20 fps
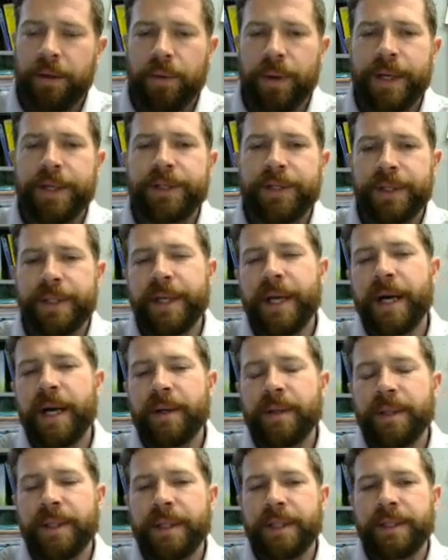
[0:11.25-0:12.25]
The question
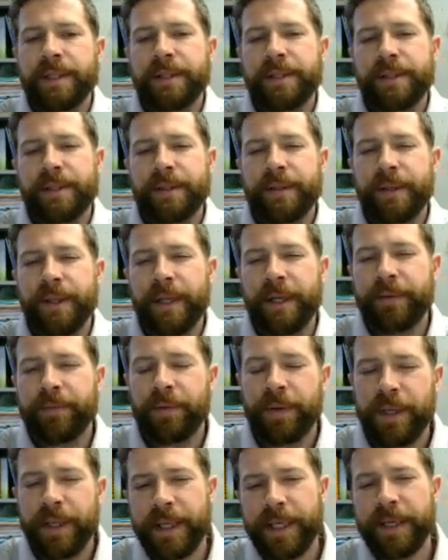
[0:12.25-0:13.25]
now is,
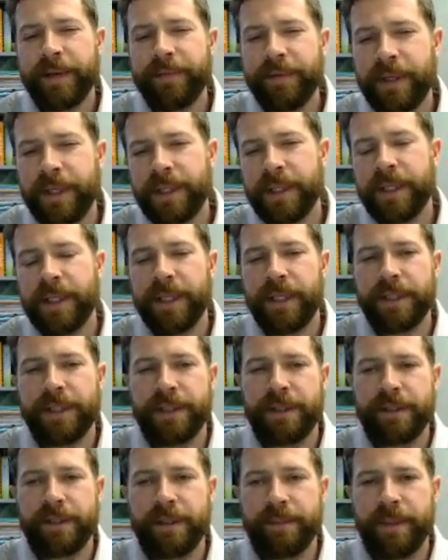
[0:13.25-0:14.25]
if we're given a
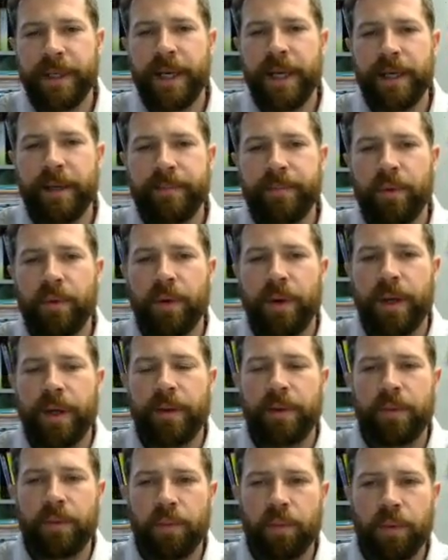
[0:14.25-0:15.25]
linear system at any
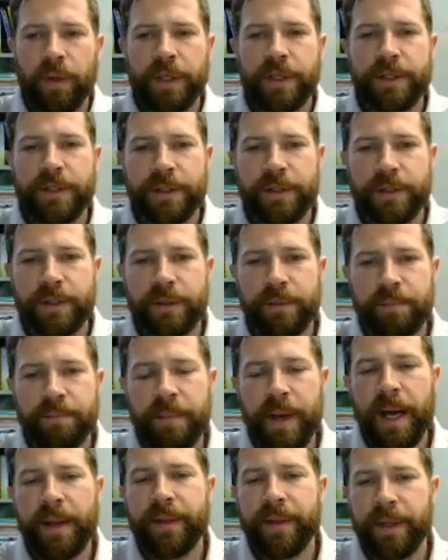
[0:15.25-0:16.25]
point, which
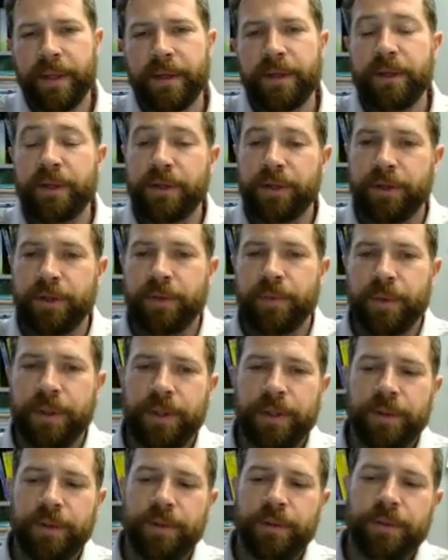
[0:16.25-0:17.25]
method
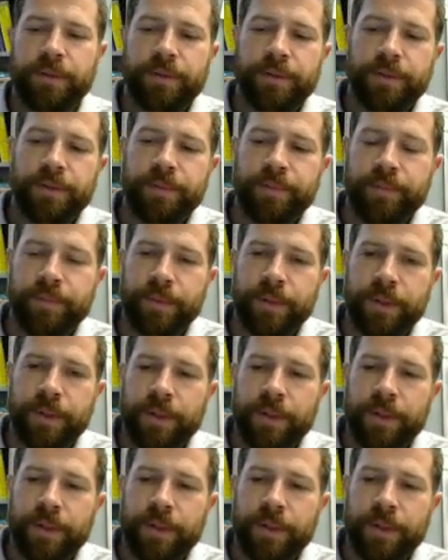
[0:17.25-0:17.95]
should we use?